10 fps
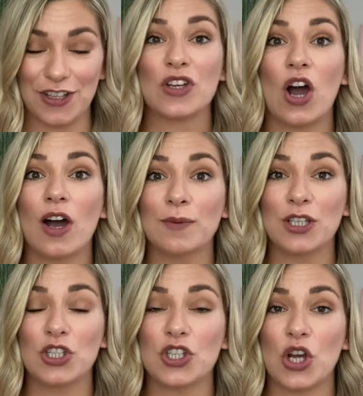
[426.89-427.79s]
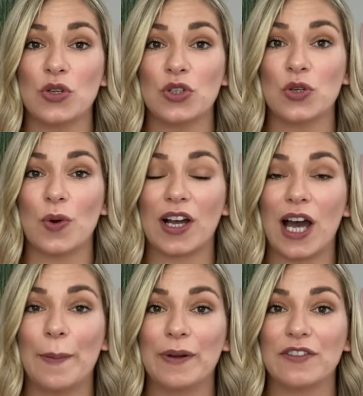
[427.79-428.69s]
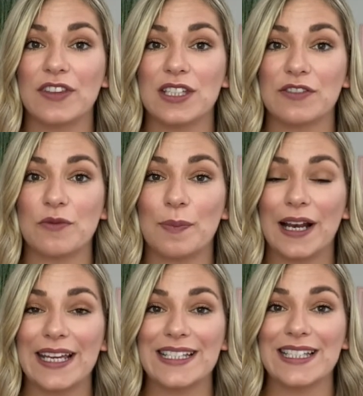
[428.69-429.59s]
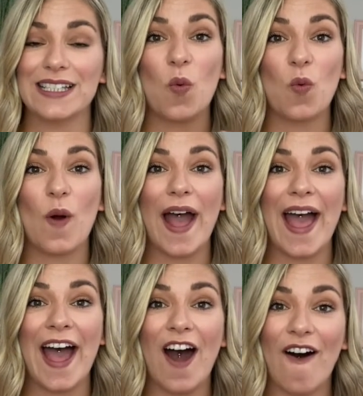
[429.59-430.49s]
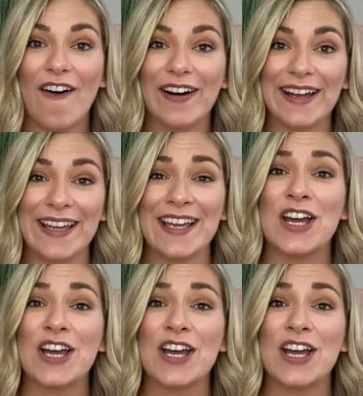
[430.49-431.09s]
So I'm going to show you a couple of the different places where I